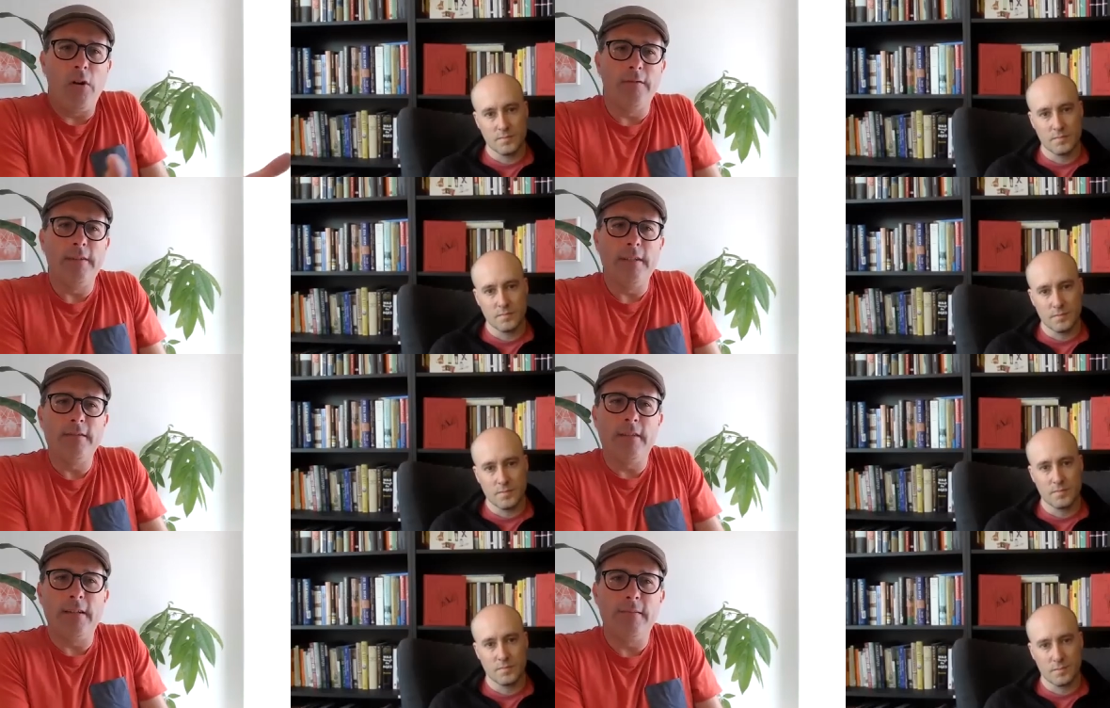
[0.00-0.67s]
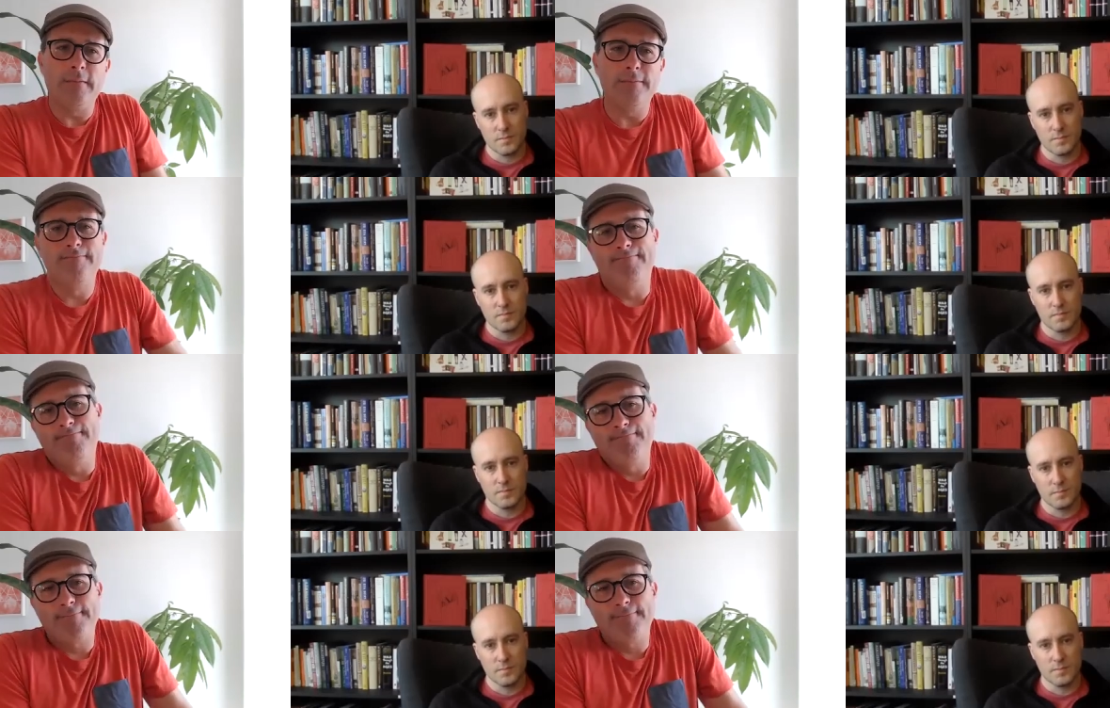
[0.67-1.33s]
Speaker 1: of it. Um,
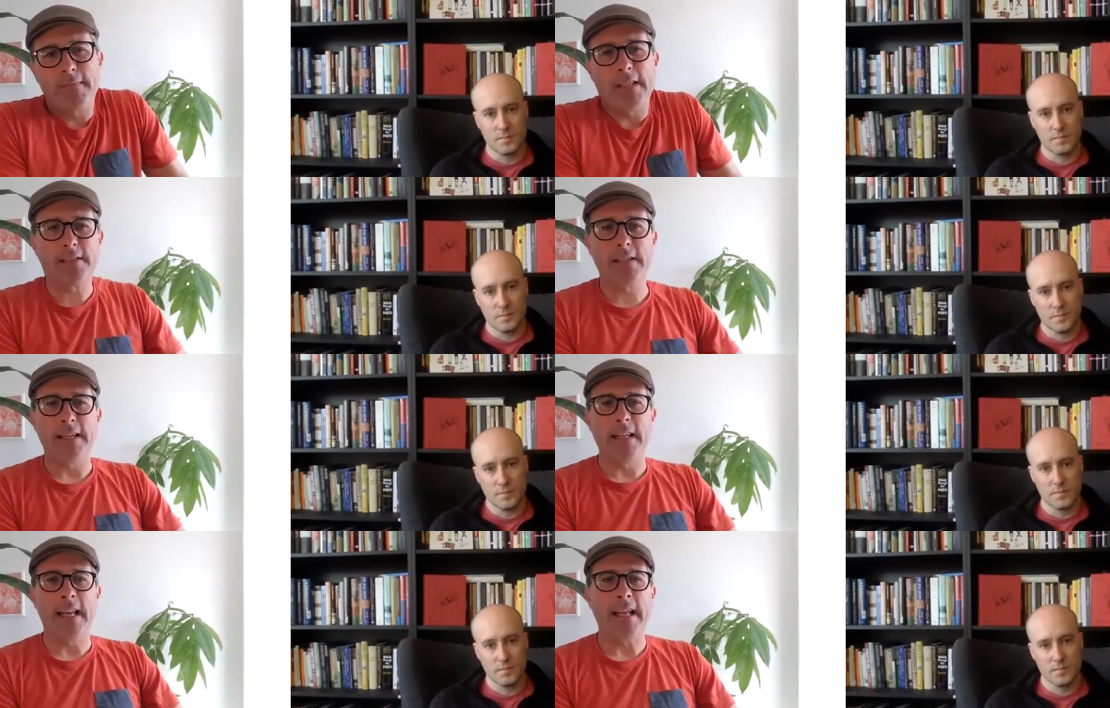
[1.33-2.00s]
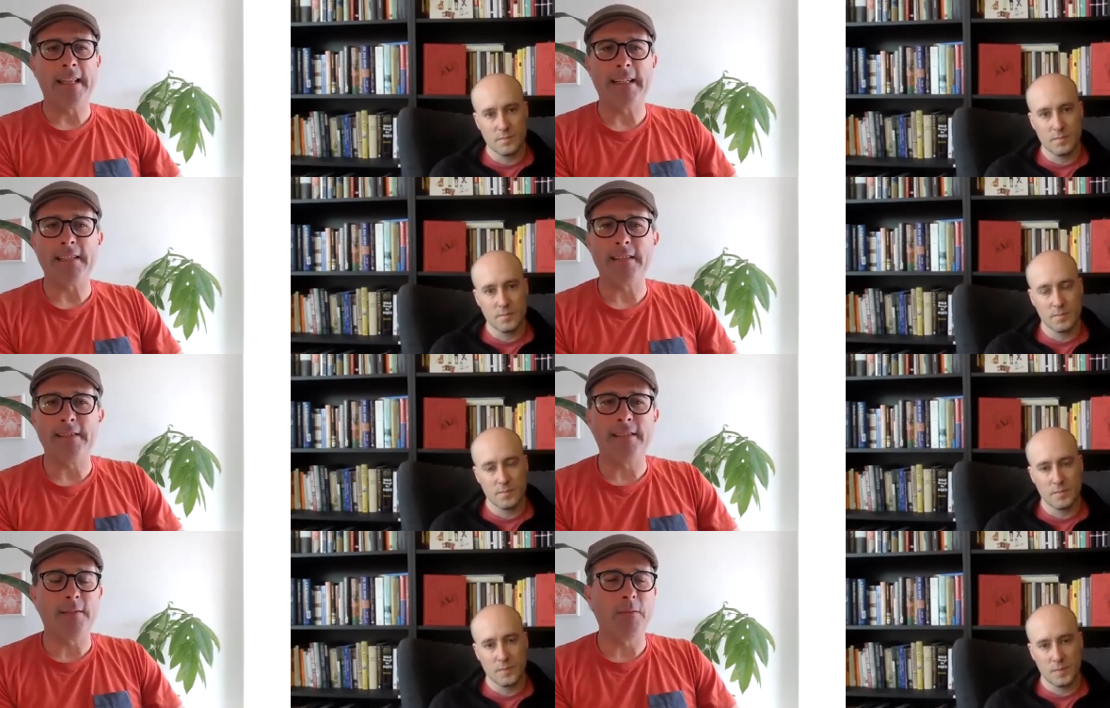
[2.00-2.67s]
that's and, and I think that's
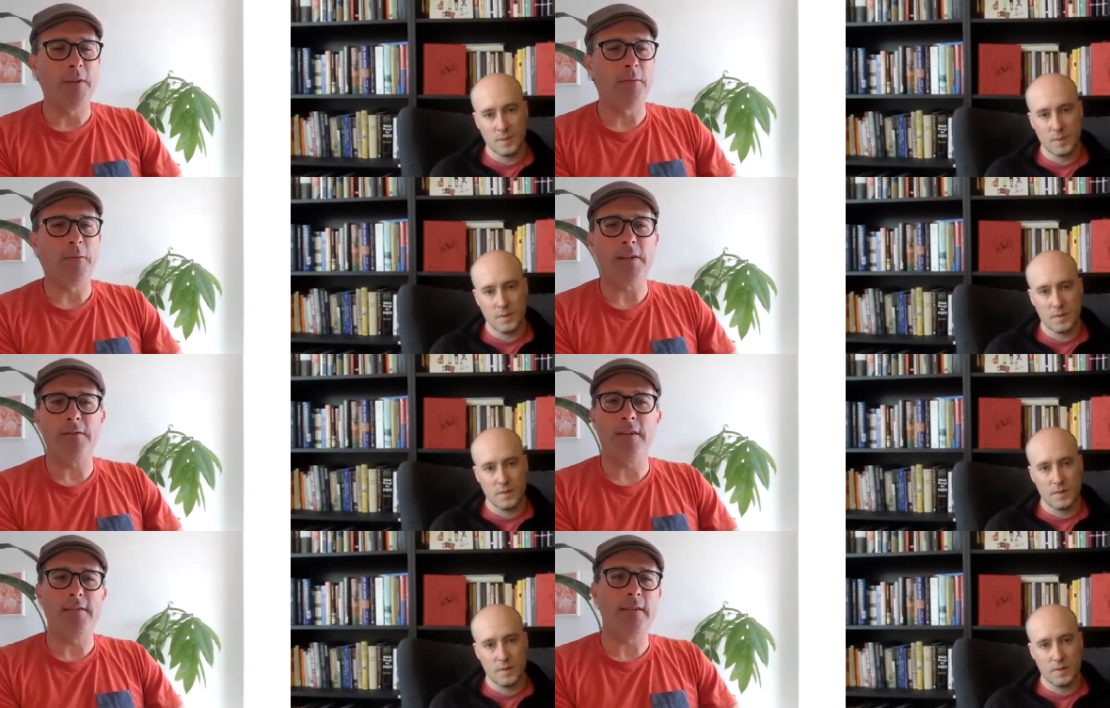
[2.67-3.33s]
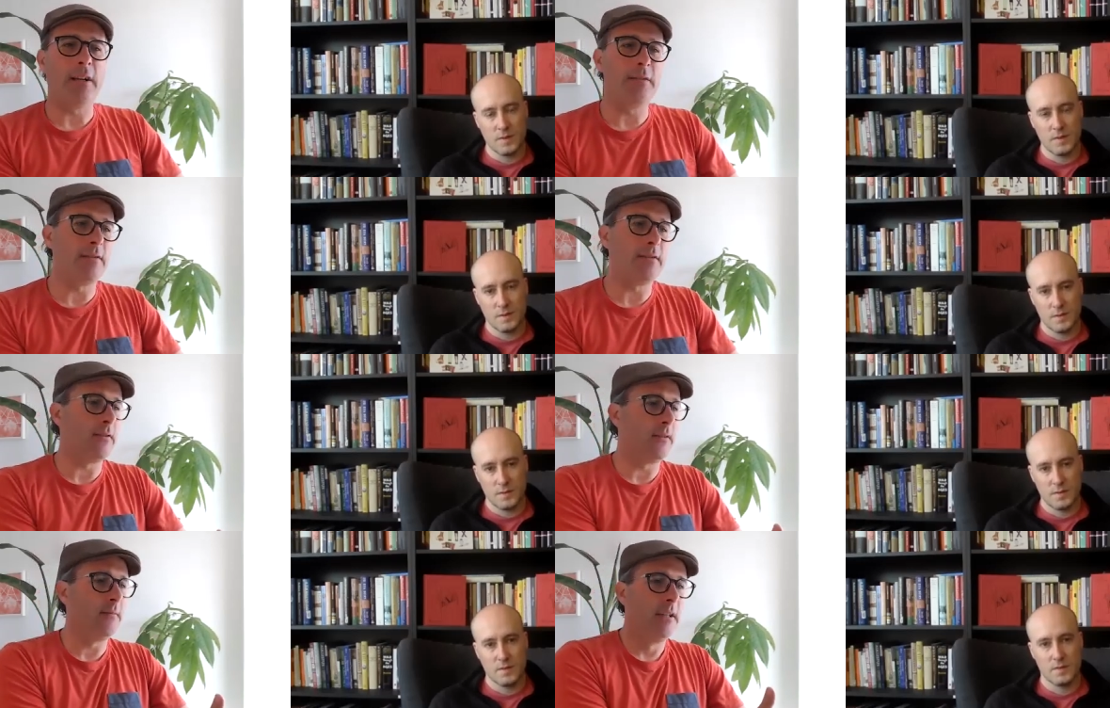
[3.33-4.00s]
consistent with restaurants or houses
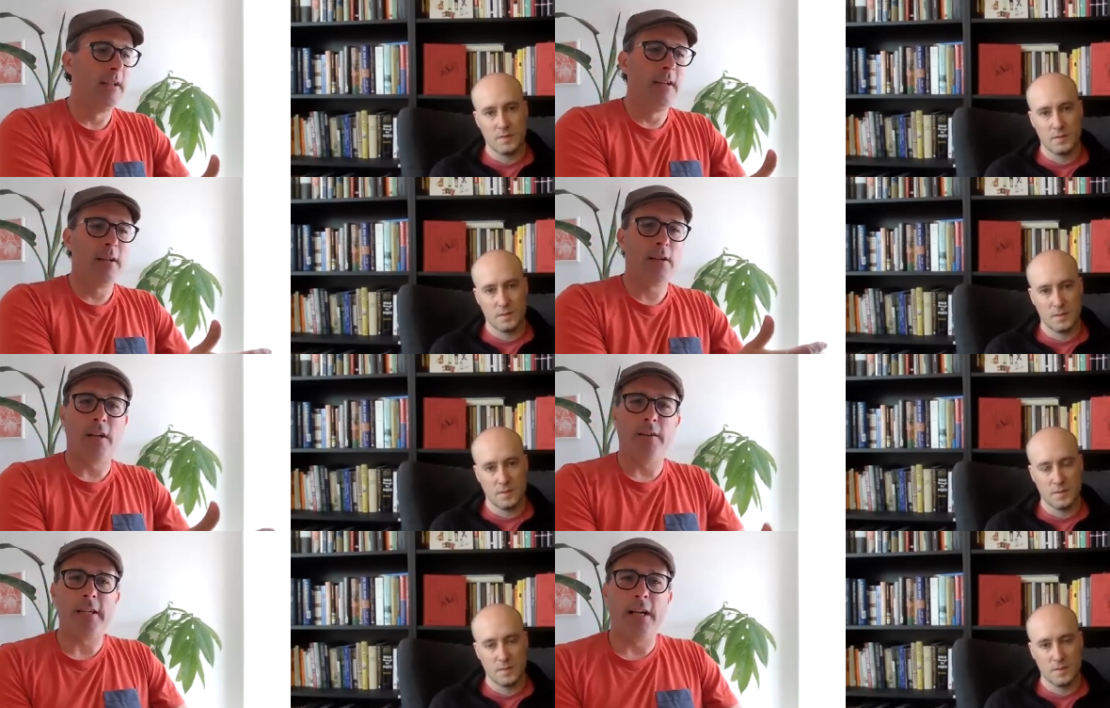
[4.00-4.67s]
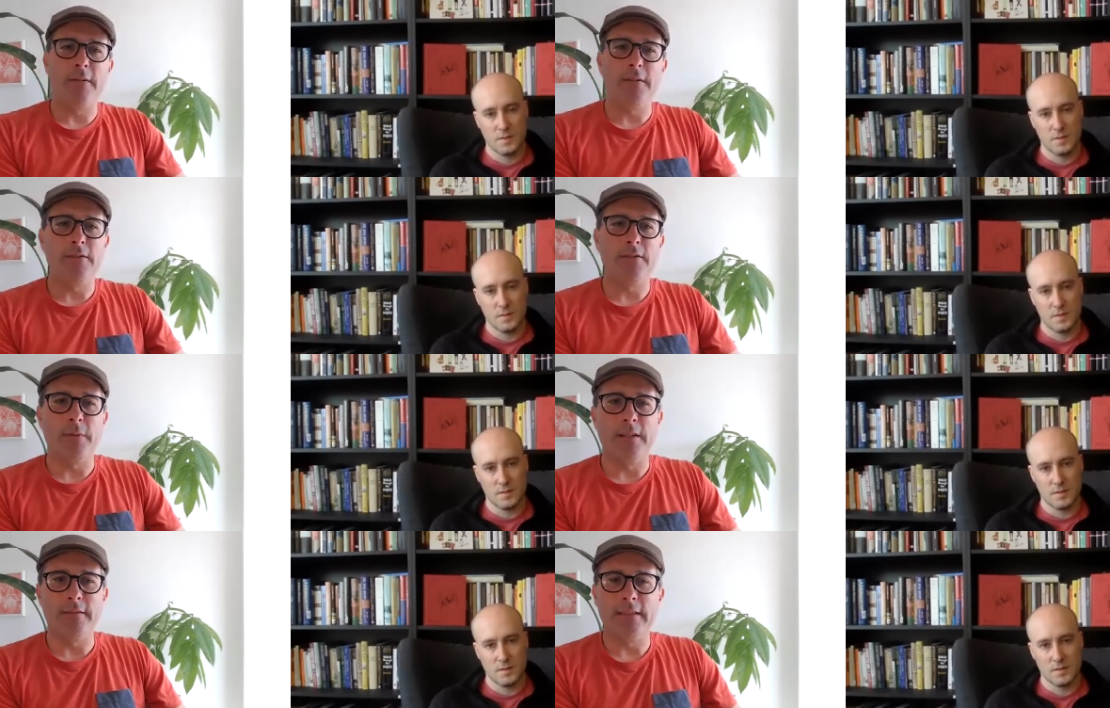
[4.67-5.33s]
or condo towers, or
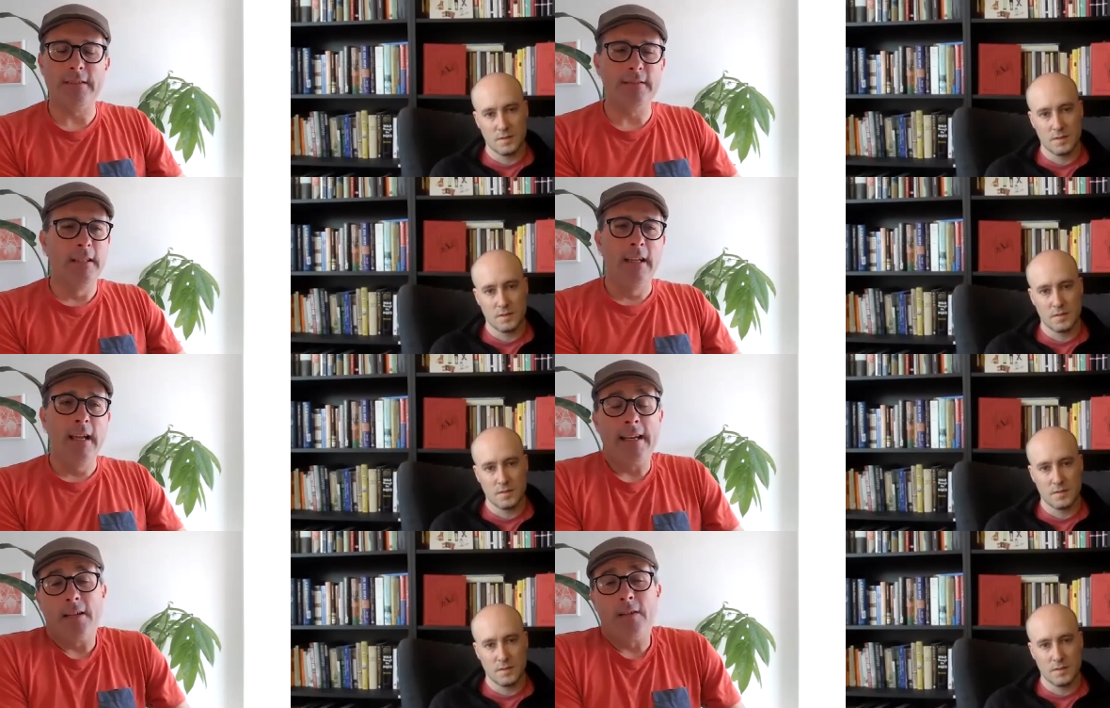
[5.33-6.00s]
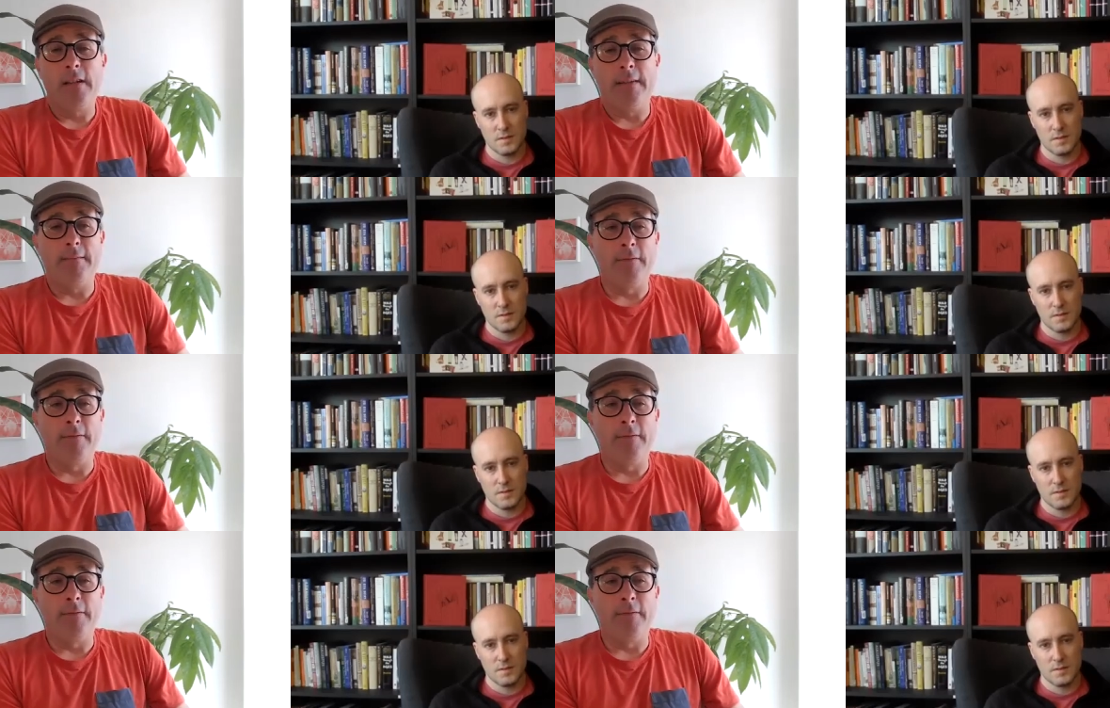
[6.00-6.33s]
wherever, and and and